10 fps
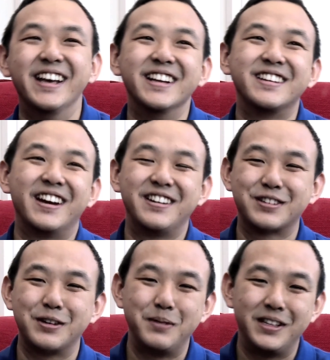trying to
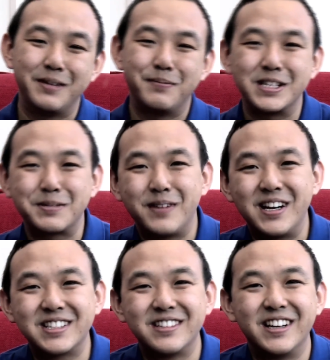show me their bus
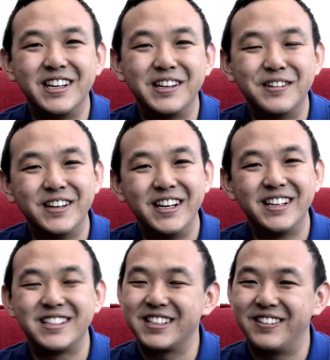pass and running away
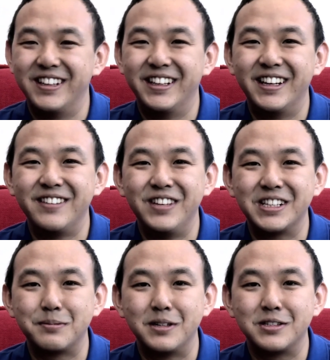and stuff like that, it
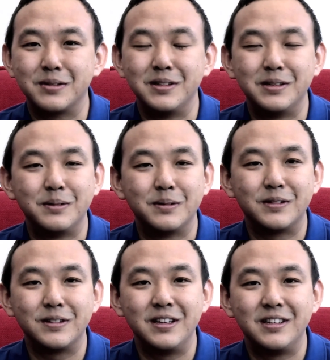makes my job a little
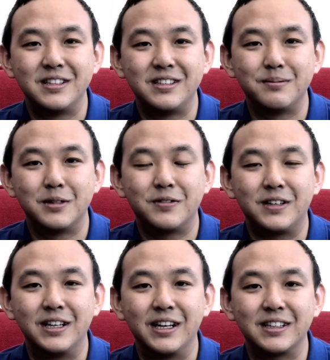bit more
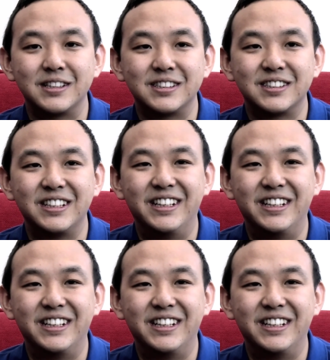fun, I guess.